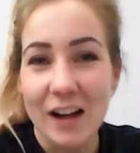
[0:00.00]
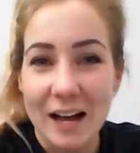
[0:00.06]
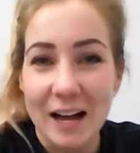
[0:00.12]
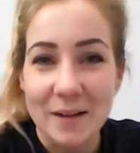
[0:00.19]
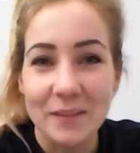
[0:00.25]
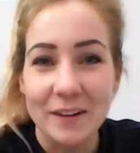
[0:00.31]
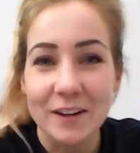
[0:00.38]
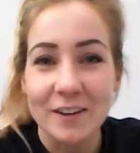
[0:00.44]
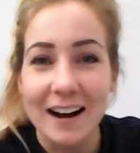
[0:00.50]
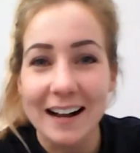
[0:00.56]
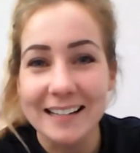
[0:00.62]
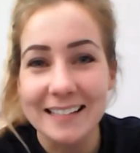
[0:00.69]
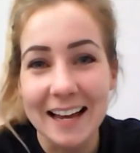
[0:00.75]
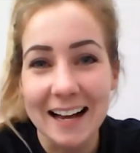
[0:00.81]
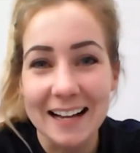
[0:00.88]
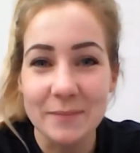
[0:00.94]
um,
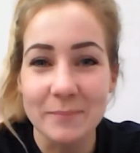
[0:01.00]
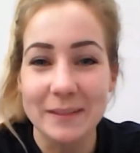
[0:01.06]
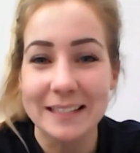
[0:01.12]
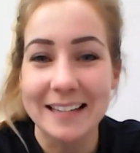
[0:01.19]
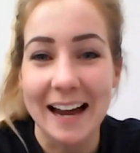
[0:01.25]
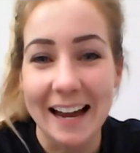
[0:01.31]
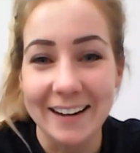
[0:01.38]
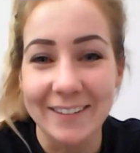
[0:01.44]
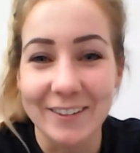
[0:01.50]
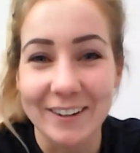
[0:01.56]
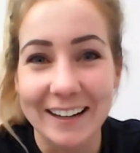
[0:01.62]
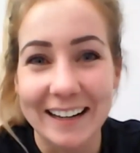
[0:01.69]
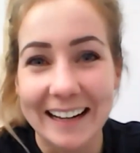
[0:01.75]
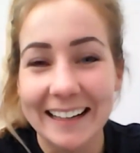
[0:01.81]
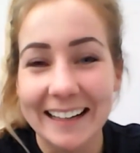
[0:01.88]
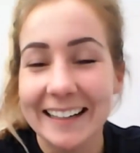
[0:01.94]
gracias, Mr.
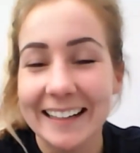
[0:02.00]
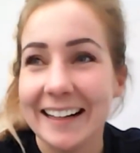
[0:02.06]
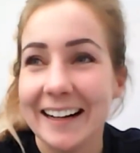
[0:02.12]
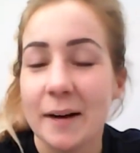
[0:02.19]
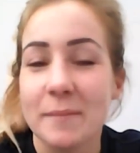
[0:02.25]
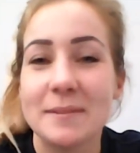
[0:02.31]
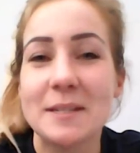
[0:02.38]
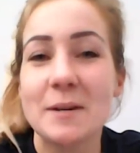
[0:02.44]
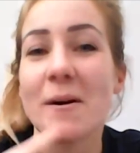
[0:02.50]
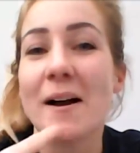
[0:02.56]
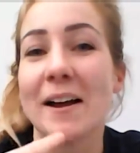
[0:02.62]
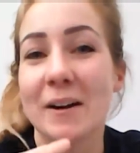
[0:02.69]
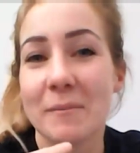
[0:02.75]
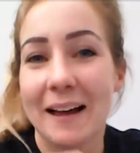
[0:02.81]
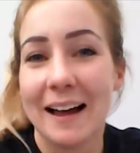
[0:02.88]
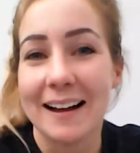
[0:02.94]
Avery. I'm still
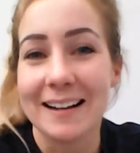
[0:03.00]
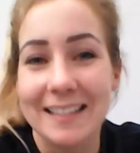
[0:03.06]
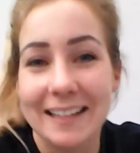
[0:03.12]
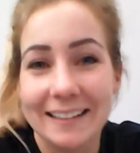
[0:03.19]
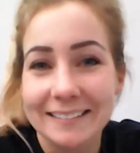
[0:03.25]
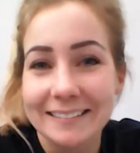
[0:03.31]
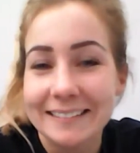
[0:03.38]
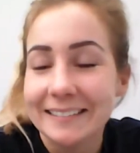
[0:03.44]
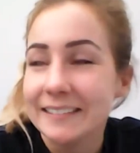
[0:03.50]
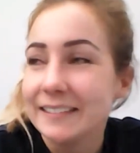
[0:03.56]
working on my accent.